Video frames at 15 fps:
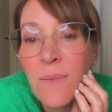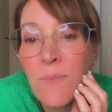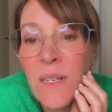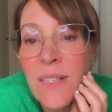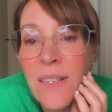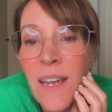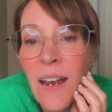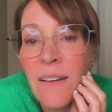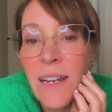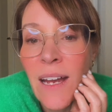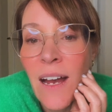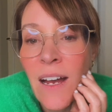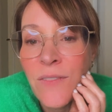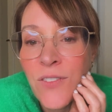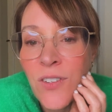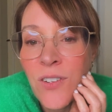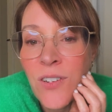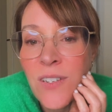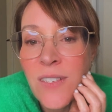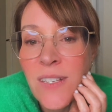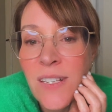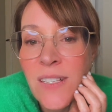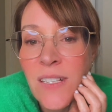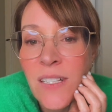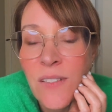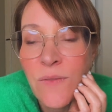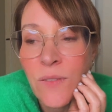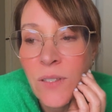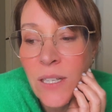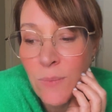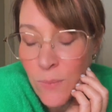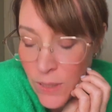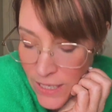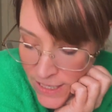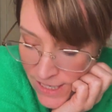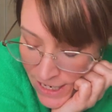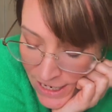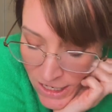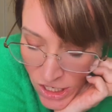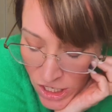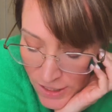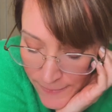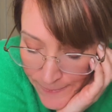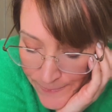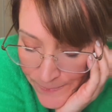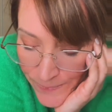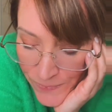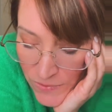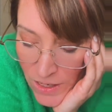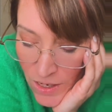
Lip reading: to miscarry after a successful implantation?